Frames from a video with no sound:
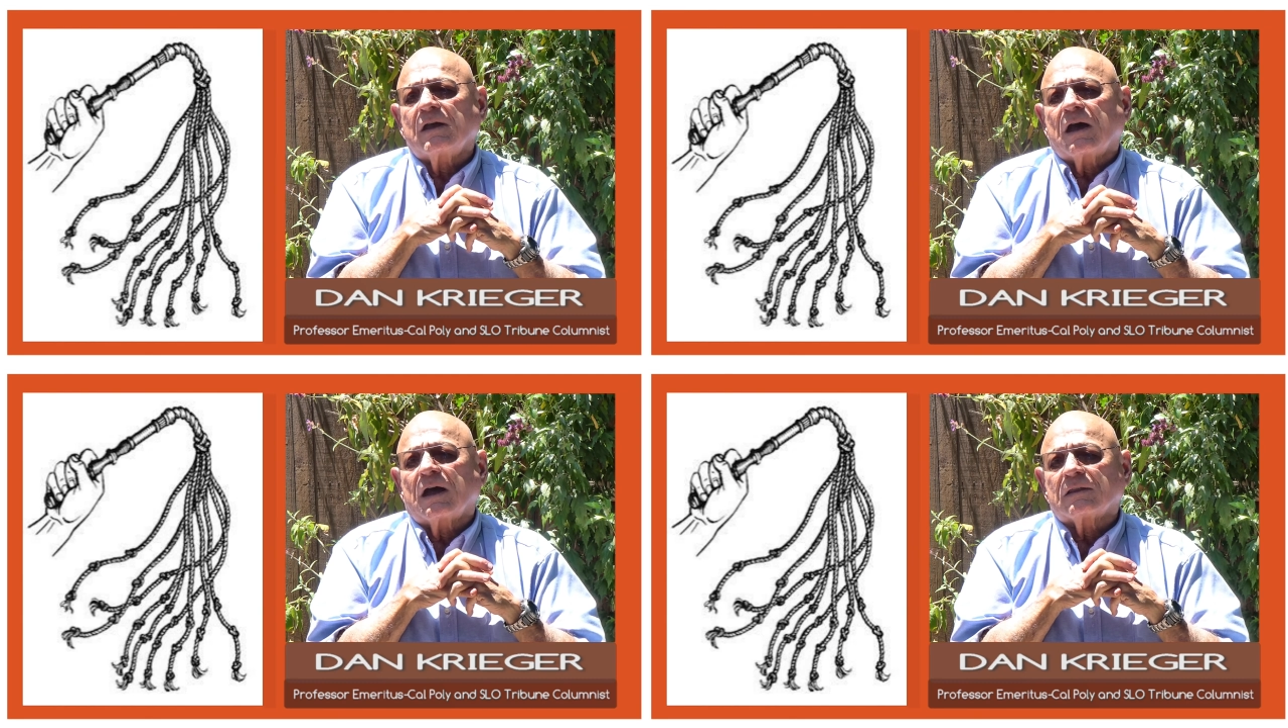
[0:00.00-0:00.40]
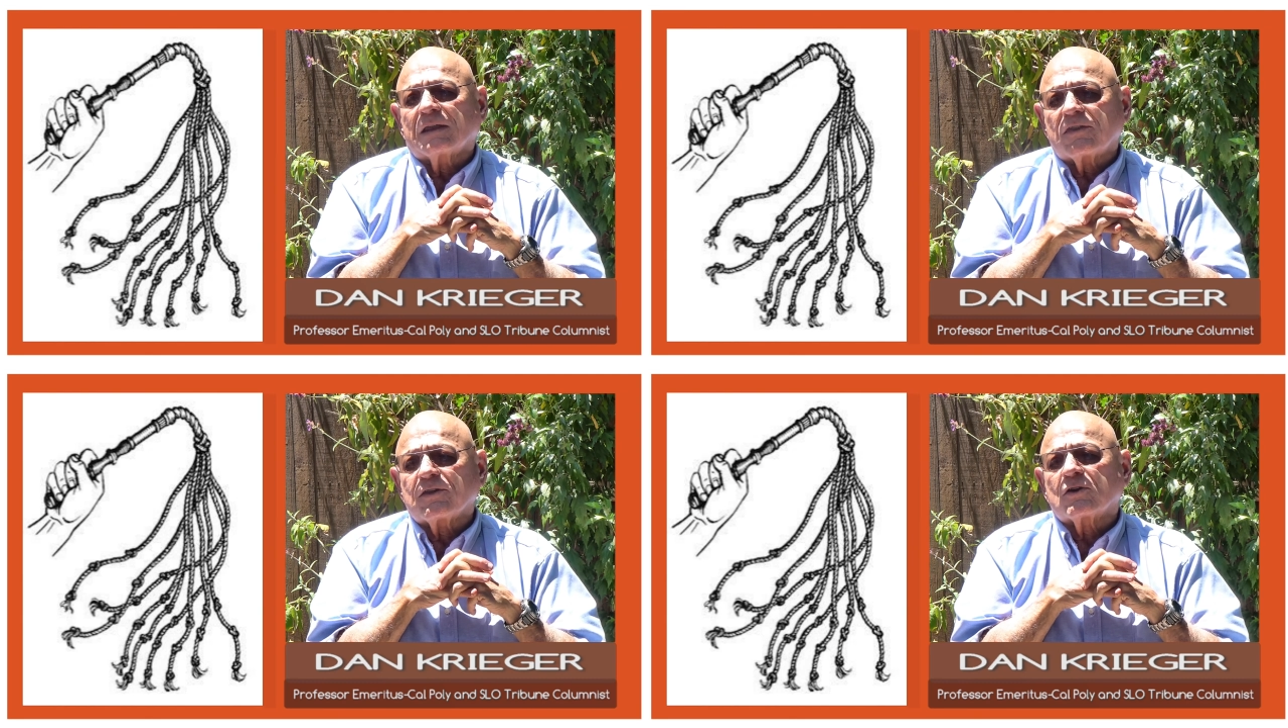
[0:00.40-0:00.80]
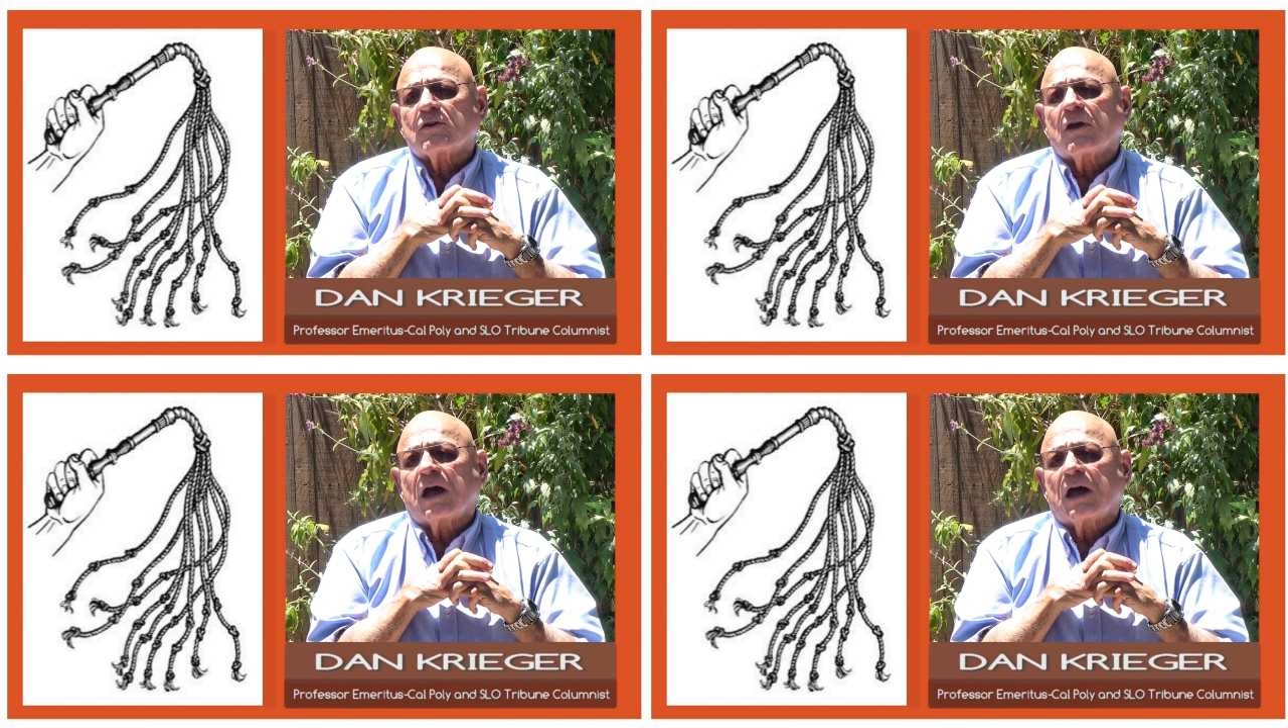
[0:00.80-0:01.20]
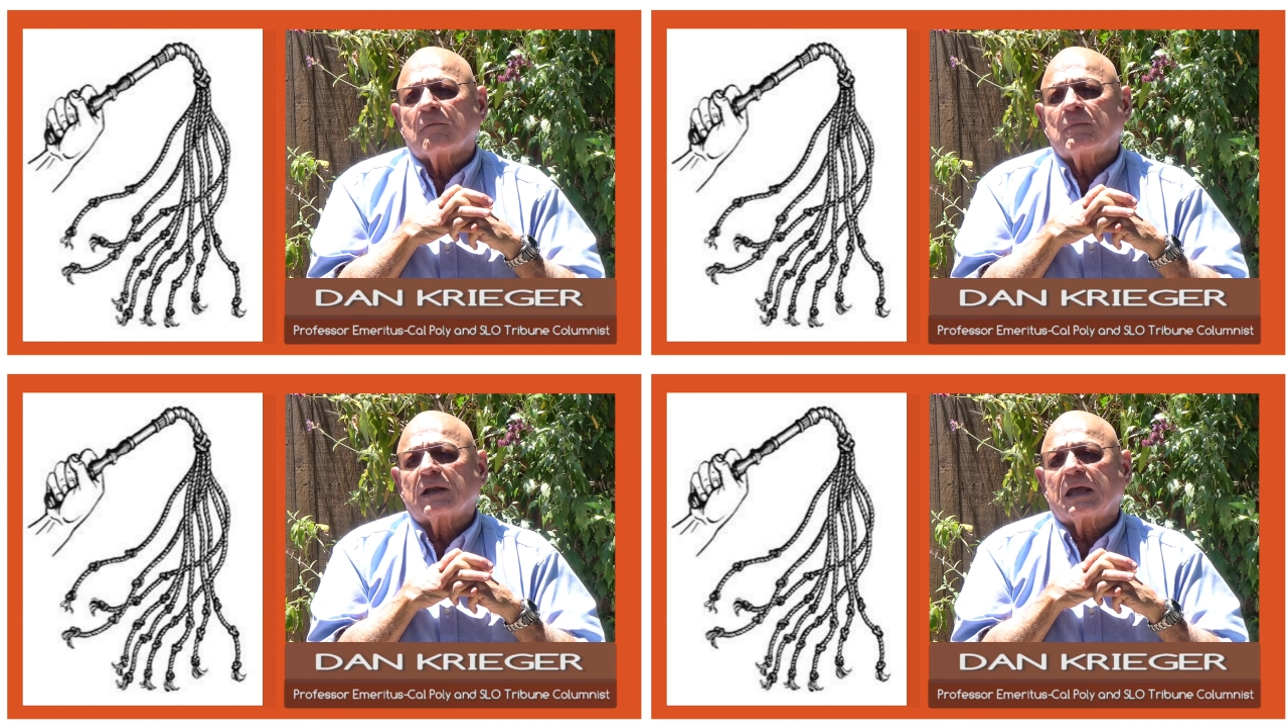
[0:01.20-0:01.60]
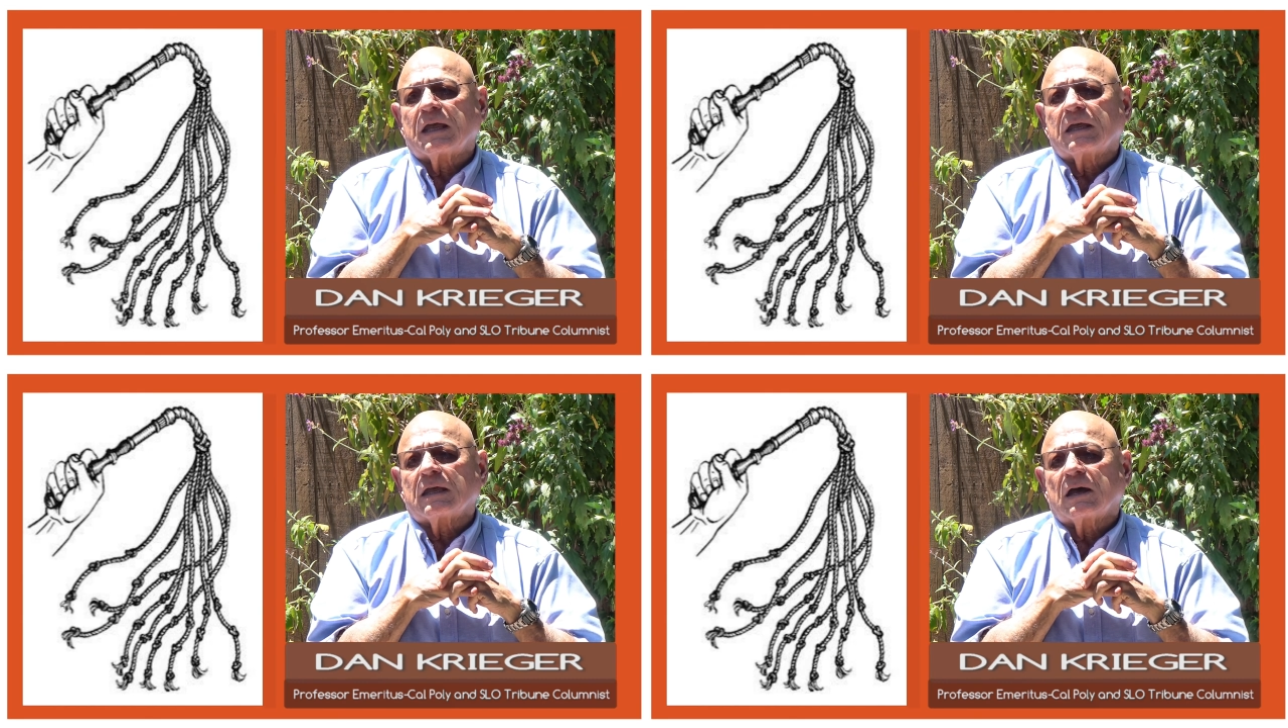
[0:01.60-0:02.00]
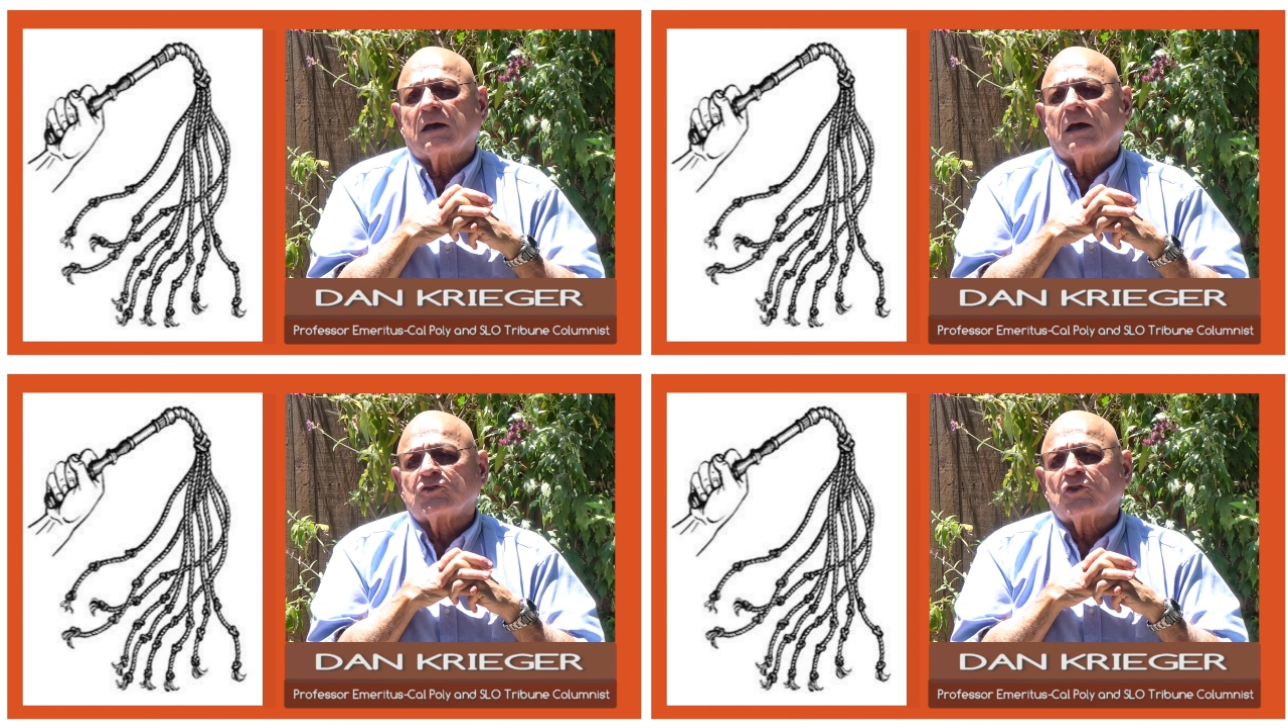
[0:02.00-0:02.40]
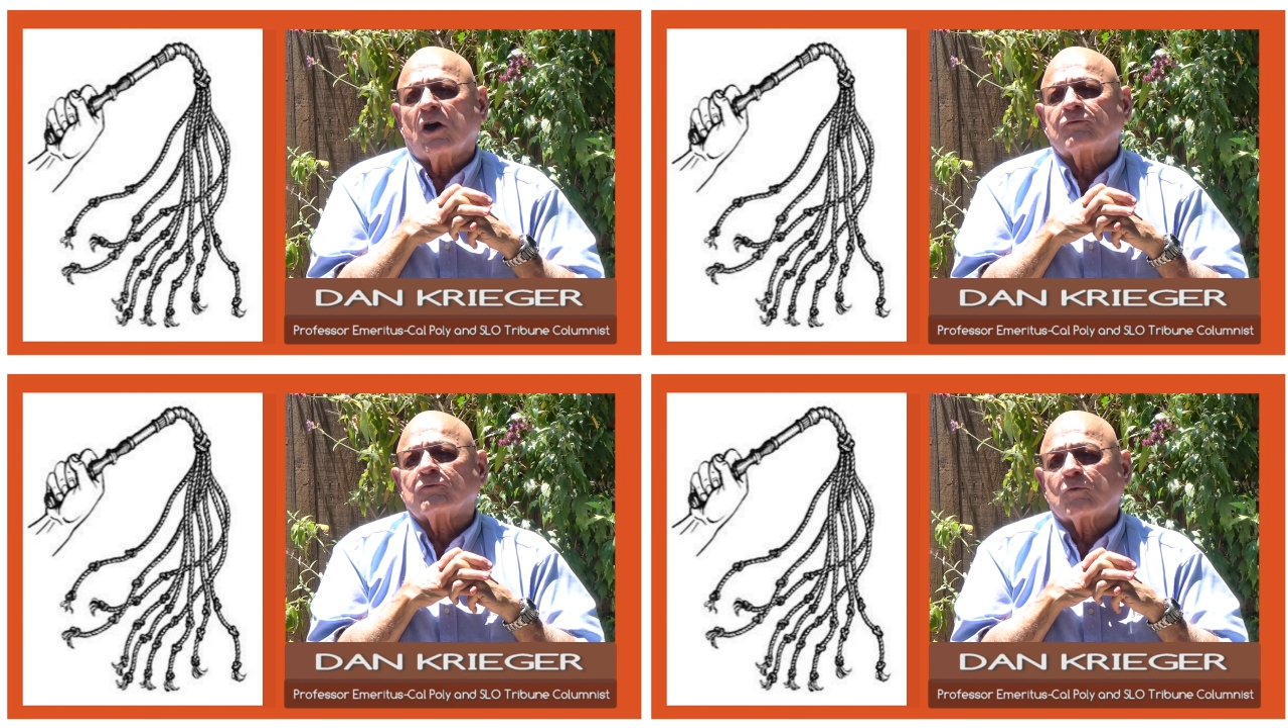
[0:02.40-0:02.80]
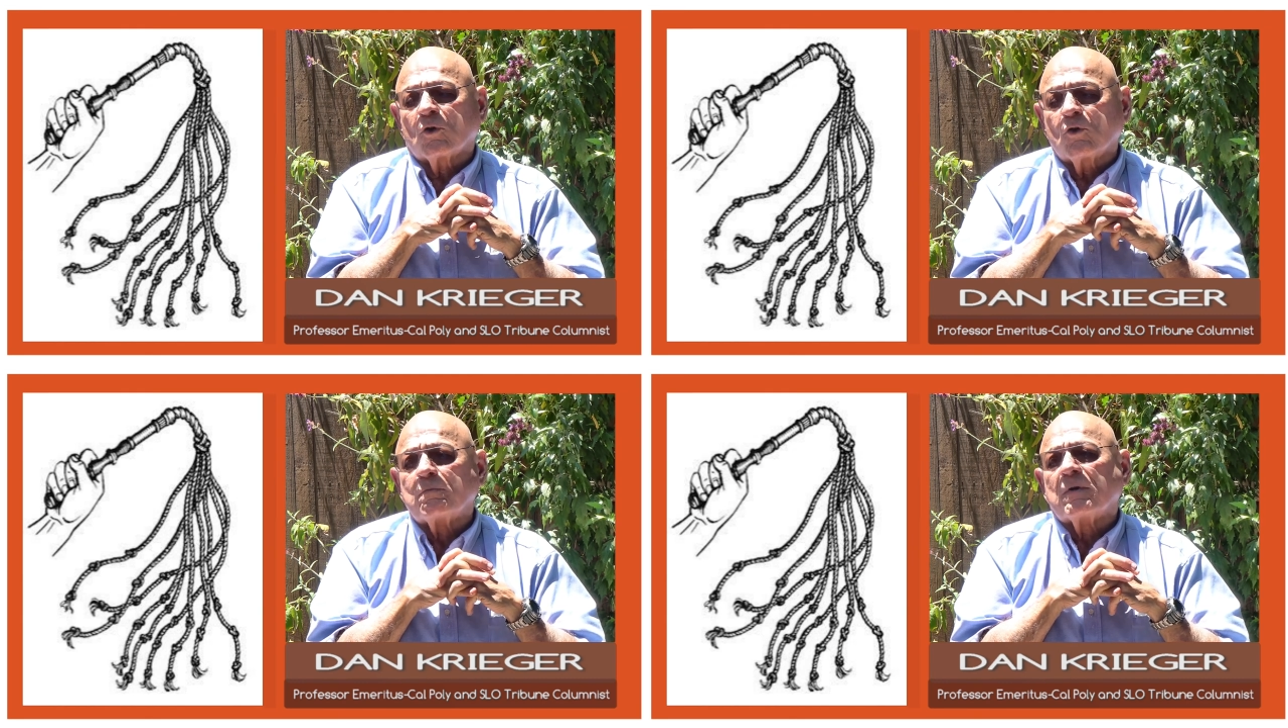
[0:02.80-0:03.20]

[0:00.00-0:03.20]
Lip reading: leather, but a soft rope,